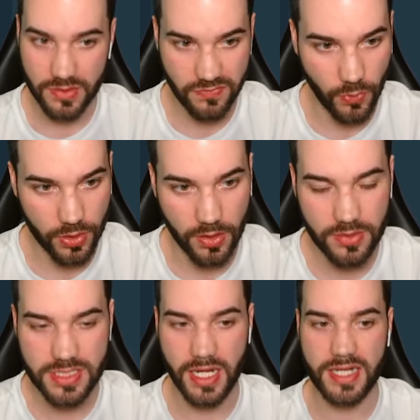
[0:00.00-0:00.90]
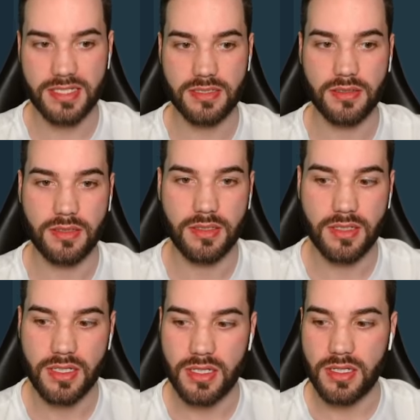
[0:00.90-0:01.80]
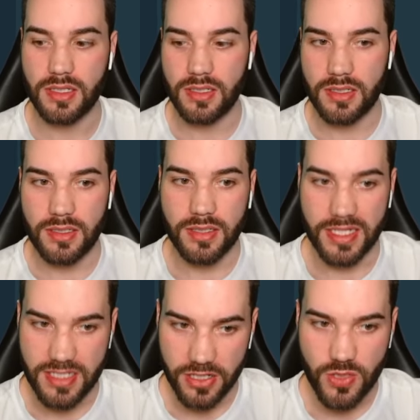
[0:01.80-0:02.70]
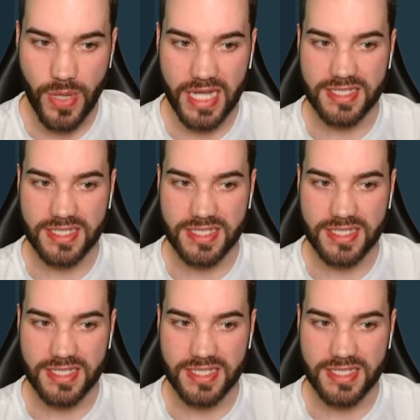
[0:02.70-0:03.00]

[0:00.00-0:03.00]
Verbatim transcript: four dollars. Nice. That's not too bad.